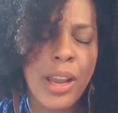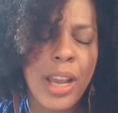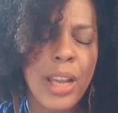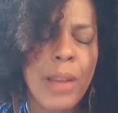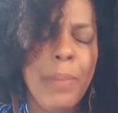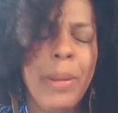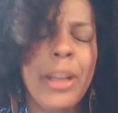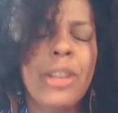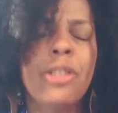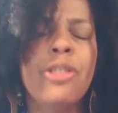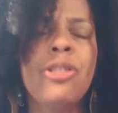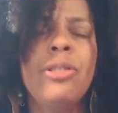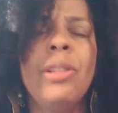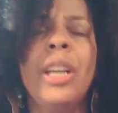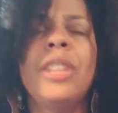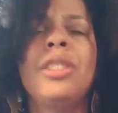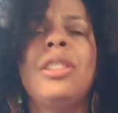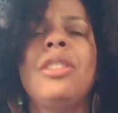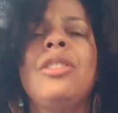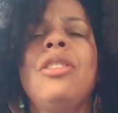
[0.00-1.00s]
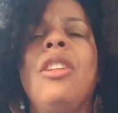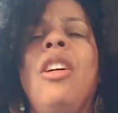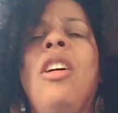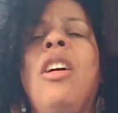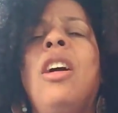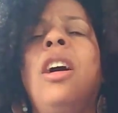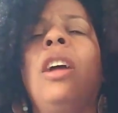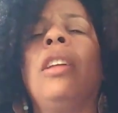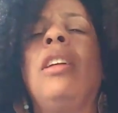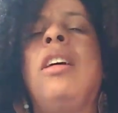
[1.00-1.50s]
And a big stretch and
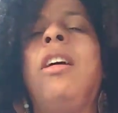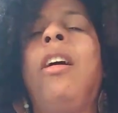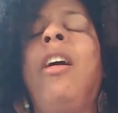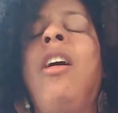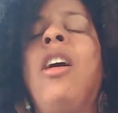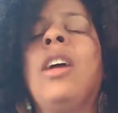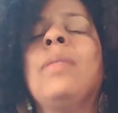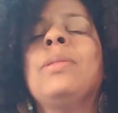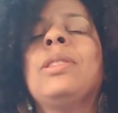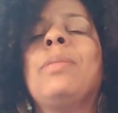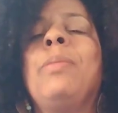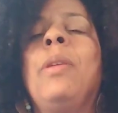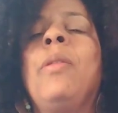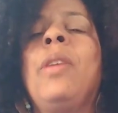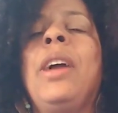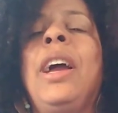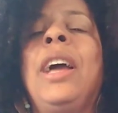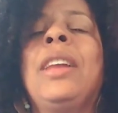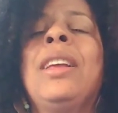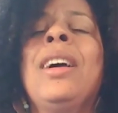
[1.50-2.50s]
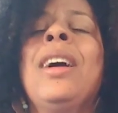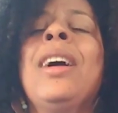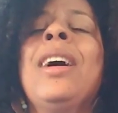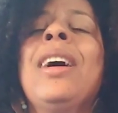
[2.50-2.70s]
yawn, arms up overhead,